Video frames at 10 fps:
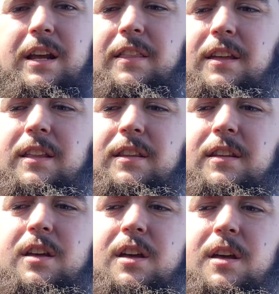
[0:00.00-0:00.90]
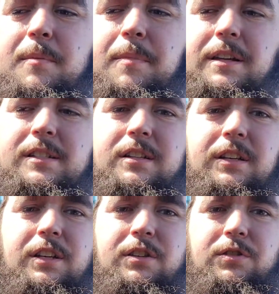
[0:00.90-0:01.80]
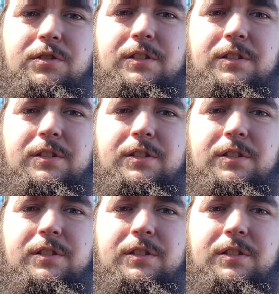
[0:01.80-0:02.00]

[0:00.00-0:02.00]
and then basically